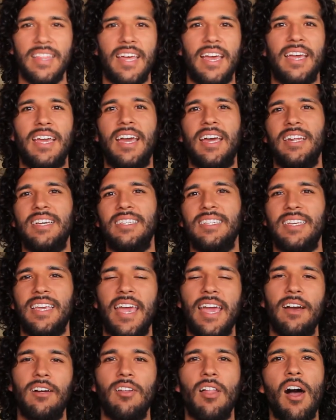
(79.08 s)
that kind of
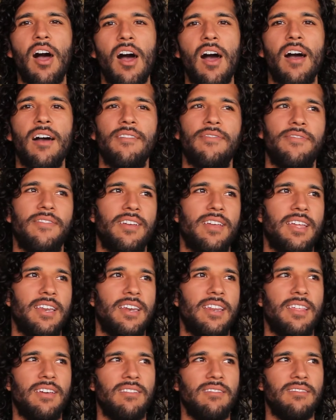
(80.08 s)
scale off
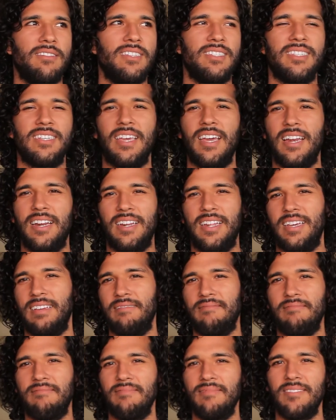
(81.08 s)
and they'll, it's kind of like
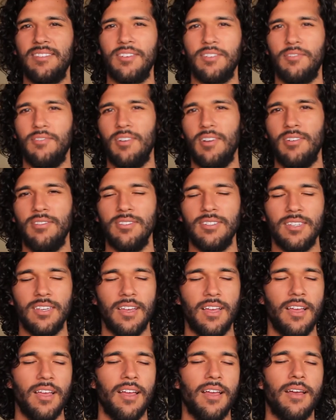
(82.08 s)
gross.
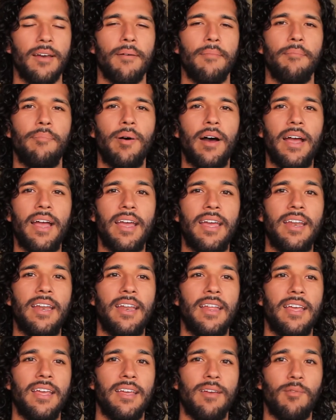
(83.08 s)
But
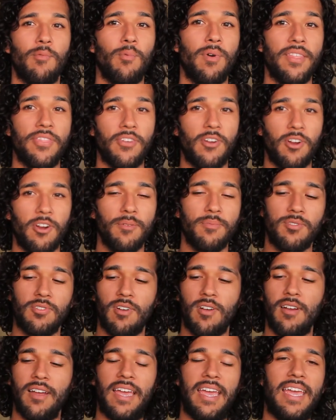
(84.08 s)
with
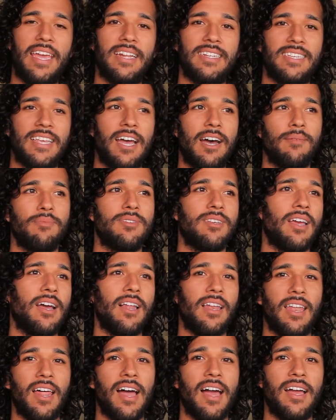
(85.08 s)
Herbstrong, it's helped
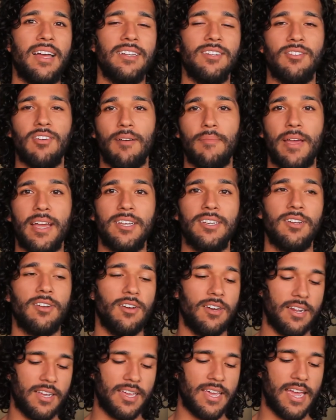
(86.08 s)
a lot. So I'm actually
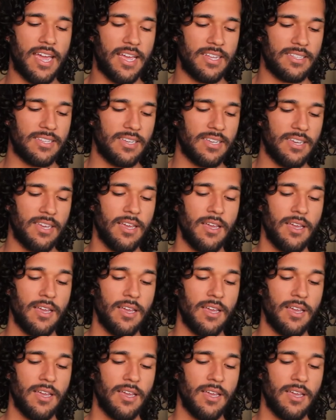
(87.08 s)
going to get,